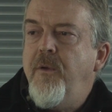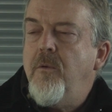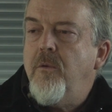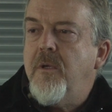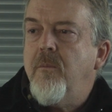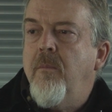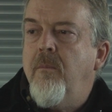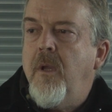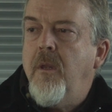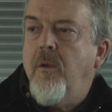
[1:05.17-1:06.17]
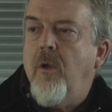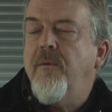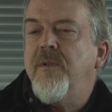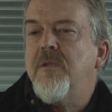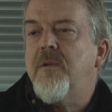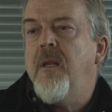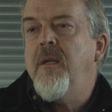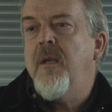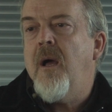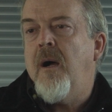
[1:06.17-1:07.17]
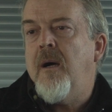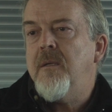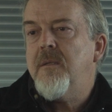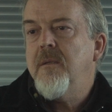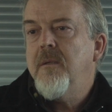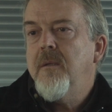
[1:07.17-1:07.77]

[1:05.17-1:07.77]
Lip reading: you look at a lot of Australian art